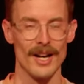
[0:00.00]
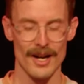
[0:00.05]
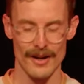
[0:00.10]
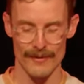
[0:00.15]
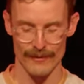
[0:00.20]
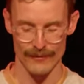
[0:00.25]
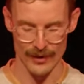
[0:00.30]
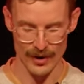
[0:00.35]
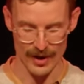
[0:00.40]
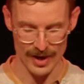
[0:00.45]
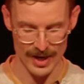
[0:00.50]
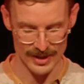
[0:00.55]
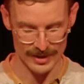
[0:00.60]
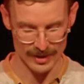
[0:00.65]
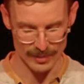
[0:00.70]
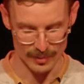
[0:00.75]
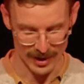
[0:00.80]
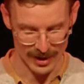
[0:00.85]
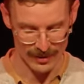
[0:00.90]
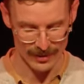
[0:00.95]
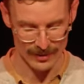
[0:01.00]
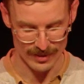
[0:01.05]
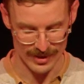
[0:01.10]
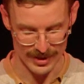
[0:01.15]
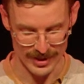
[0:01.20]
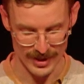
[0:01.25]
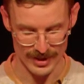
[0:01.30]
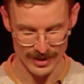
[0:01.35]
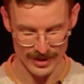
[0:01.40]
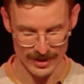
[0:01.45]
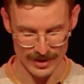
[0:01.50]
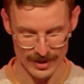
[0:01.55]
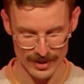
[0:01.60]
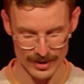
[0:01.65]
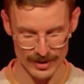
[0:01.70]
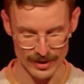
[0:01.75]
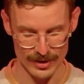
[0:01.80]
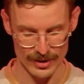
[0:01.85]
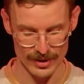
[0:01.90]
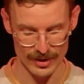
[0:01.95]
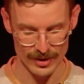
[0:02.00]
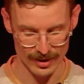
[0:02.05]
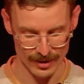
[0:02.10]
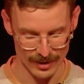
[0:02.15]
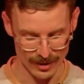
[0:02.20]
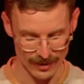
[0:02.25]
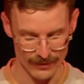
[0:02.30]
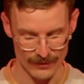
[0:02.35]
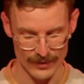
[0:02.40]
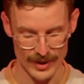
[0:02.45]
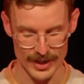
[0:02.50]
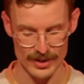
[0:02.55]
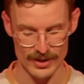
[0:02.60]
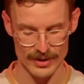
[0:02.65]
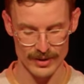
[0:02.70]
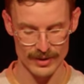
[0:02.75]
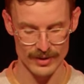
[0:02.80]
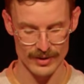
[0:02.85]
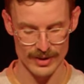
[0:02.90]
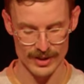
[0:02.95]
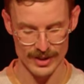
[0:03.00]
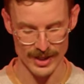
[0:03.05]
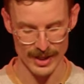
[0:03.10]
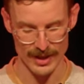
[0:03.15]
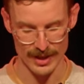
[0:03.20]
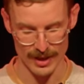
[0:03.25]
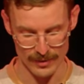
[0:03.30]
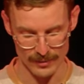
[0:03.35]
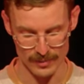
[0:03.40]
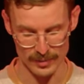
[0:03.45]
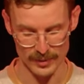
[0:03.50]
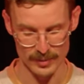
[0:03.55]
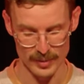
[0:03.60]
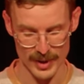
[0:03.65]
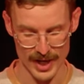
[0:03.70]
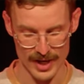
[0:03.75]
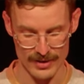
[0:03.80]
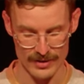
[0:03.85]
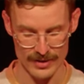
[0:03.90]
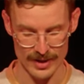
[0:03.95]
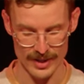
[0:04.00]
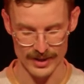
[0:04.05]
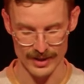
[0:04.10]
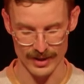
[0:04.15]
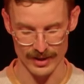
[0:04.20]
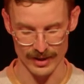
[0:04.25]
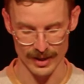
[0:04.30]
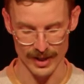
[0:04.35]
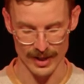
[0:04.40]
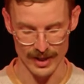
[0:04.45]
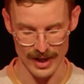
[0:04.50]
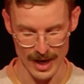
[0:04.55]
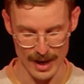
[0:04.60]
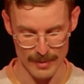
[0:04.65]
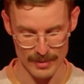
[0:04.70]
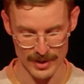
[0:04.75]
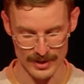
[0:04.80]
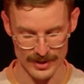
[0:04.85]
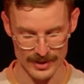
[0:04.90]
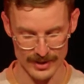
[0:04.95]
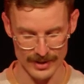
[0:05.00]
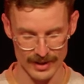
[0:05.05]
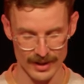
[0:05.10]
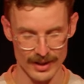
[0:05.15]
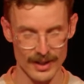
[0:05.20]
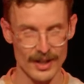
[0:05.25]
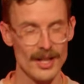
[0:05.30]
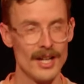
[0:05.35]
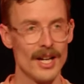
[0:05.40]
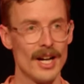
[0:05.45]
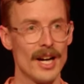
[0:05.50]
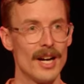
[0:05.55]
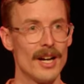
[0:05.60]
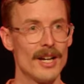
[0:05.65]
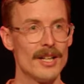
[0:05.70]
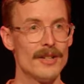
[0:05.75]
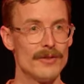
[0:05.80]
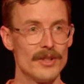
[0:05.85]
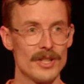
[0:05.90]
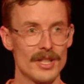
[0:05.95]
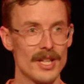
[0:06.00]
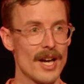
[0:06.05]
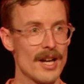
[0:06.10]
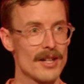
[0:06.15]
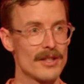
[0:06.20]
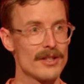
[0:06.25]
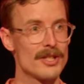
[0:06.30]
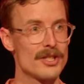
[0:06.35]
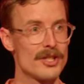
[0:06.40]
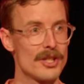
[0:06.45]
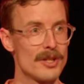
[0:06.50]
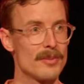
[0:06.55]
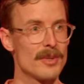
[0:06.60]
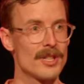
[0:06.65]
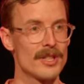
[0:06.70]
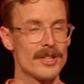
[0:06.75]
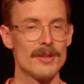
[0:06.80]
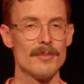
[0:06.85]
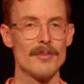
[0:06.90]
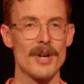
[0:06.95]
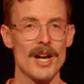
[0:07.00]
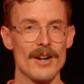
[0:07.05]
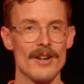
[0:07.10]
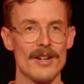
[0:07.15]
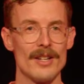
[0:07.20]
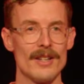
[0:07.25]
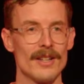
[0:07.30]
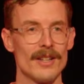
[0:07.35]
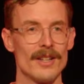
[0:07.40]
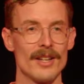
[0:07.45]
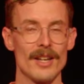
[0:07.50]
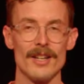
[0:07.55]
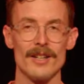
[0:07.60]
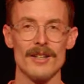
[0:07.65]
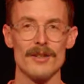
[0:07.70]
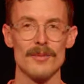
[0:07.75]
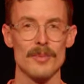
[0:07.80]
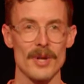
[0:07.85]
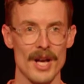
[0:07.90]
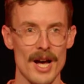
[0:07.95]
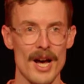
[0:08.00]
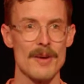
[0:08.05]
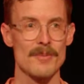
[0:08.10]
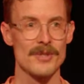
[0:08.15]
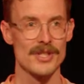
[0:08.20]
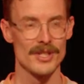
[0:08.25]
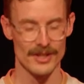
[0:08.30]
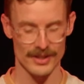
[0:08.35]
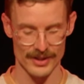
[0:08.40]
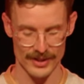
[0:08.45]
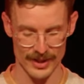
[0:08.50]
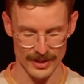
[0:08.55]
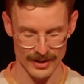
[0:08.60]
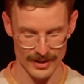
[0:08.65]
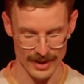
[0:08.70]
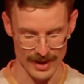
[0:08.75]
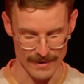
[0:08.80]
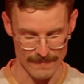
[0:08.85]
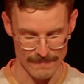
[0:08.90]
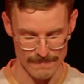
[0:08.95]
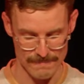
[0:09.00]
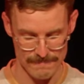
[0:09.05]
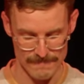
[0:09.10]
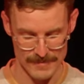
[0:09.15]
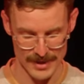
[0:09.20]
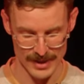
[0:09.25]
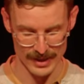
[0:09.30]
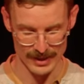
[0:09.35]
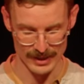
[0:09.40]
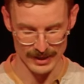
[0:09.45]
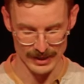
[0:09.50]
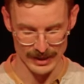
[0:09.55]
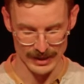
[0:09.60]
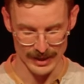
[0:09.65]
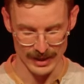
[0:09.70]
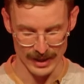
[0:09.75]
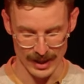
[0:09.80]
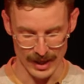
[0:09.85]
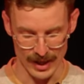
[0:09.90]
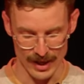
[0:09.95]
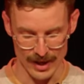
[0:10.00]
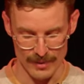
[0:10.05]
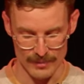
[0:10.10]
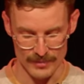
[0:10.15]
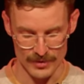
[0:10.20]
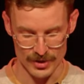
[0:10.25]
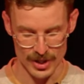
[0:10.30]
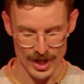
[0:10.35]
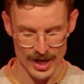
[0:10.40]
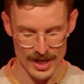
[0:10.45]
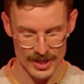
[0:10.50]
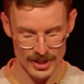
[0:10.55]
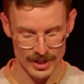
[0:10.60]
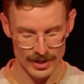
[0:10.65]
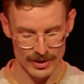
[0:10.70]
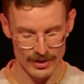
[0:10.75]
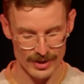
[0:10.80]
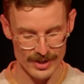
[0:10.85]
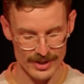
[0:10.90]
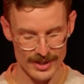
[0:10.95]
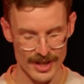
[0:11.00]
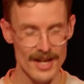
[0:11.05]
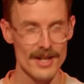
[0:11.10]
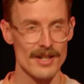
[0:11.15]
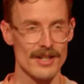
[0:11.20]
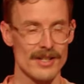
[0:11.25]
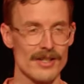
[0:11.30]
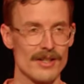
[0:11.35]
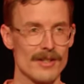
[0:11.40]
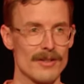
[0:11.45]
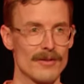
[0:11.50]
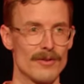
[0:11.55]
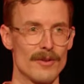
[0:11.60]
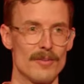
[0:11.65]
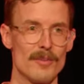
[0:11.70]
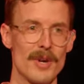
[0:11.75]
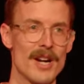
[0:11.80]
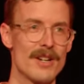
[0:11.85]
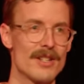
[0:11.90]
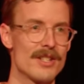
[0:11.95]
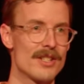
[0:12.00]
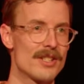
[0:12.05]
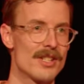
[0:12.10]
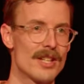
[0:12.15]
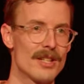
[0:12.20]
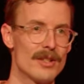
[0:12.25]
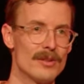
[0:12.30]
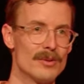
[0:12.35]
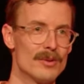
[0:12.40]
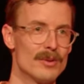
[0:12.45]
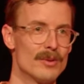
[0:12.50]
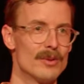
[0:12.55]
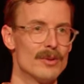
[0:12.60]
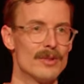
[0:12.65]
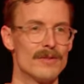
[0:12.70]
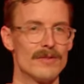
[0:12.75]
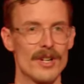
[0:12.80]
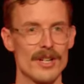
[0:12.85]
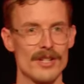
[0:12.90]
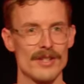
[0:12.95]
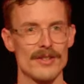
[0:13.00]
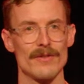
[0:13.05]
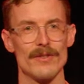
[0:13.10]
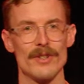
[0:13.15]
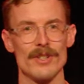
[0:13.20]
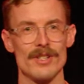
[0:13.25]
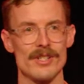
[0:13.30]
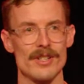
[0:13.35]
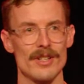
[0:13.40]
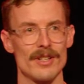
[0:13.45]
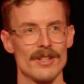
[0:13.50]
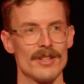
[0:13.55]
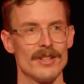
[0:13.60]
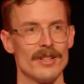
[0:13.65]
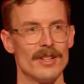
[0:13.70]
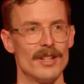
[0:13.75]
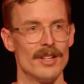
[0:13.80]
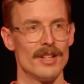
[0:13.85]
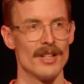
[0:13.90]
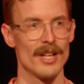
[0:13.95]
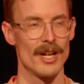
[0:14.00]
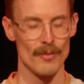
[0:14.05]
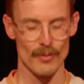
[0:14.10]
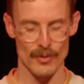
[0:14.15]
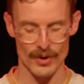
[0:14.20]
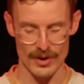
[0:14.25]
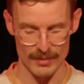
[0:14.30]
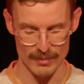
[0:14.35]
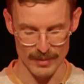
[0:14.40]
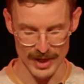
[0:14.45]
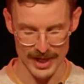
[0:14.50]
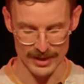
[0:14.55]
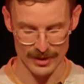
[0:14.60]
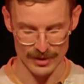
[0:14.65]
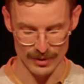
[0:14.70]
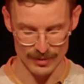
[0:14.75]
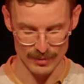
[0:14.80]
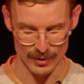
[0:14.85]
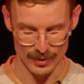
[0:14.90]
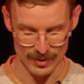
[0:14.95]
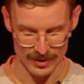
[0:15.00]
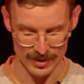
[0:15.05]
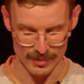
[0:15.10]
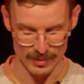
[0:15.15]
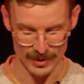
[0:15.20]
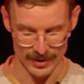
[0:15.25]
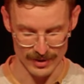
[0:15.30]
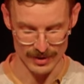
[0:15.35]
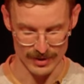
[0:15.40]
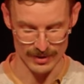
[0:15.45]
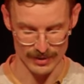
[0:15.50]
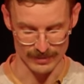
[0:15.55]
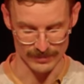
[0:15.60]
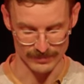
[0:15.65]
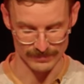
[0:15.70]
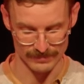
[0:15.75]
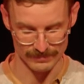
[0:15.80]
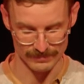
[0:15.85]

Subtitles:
Find a brother or sister that you can confess to, set helpful boundaries and get habits. If you can legitimately marry, then perhaps consider that. Changing your status from married to single or vice versa, that won't make you more spiritual.